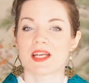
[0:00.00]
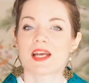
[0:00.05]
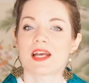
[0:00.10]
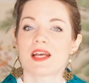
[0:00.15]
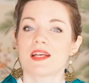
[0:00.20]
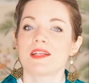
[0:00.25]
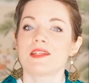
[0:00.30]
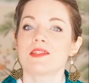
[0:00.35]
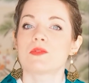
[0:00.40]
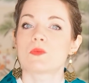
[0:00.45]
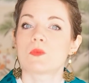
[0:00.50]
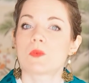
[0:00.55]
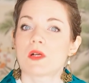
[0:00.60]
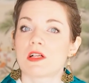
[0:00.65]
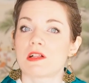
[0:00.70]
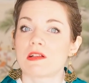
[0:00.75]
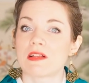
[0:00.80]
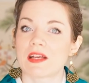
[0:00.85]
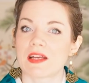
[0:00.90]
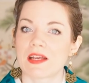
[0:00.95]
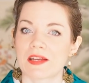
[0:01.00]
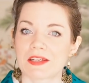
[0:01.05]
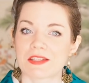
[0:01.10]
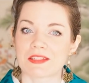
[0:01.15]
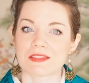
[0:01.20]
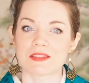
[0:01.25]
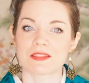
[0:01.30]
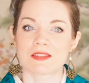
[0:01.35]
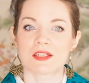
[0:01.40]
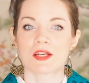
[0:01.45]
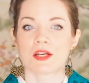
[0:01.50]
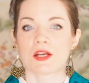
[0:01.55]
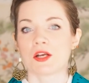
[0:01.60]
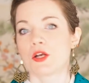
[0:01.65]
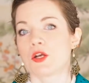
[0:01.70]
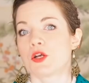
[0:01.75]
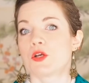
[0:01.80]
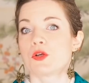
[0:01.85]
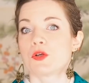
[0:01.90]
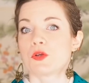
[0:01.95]
as well as
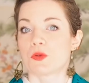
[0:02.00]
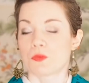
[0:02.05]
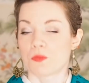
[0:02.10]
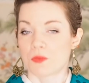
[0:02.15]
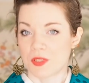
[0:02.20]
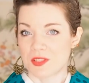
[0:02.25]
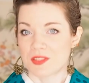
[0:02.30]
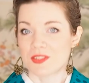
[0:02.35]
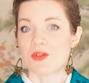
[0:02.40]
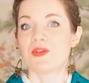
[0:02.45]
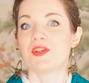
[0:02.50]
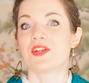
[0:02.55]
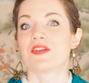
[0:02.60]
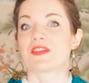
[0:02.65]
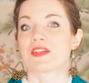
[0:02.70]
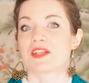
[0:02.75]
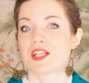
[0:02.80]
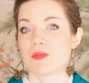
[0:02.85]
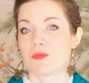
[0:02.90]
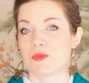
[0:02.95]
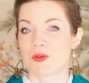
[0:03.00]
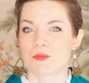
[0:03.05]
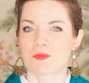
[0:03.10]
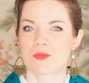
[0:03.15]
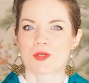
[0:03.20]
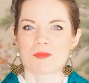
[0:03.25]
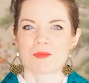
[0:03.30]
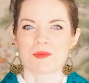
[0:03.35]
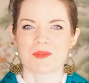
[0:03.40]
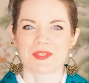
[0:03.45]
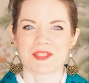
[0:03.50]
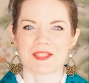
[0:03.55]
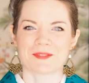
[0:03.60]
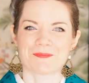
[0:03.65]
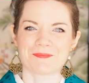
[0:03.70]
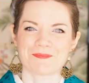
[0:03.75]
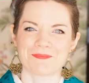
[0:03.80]
resewing the kimono properly.